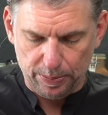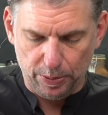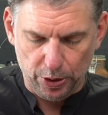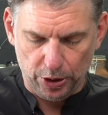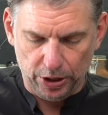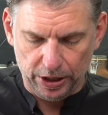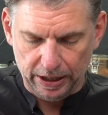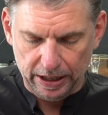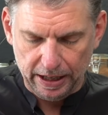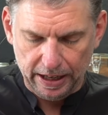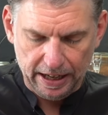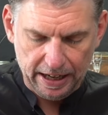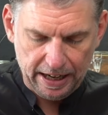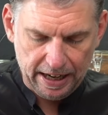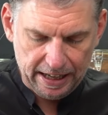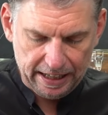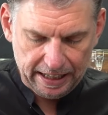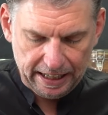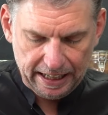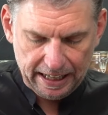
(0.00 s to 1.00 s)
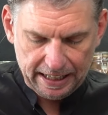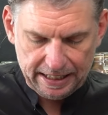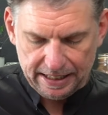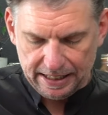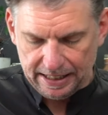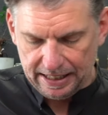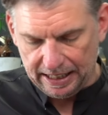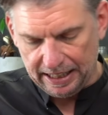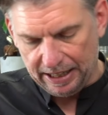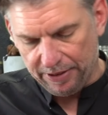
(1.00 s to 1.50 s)
so just leave them out.
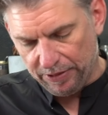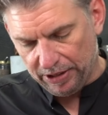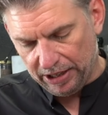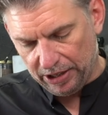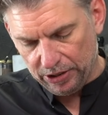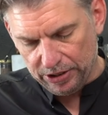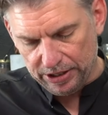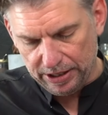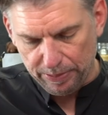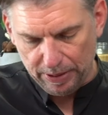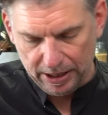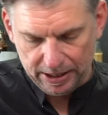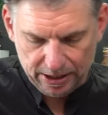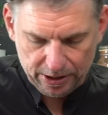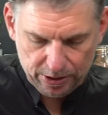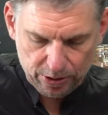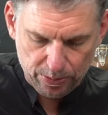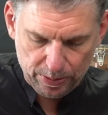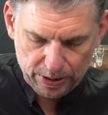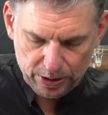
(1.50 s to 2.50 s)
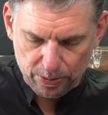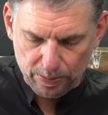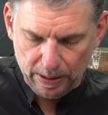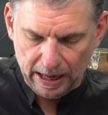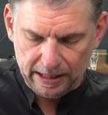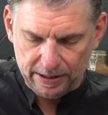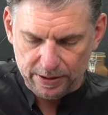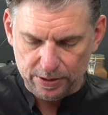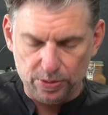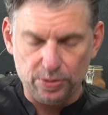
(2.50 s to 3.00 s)
Just make it with tomato
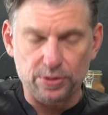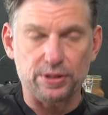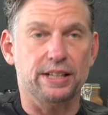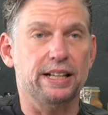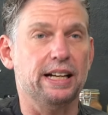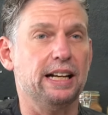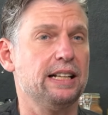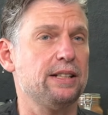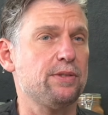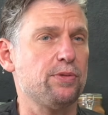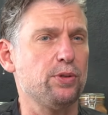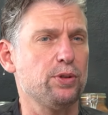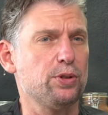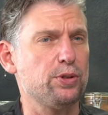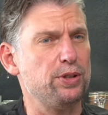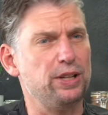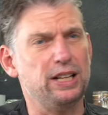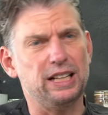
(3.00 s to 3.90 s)
sauce. Yes, that works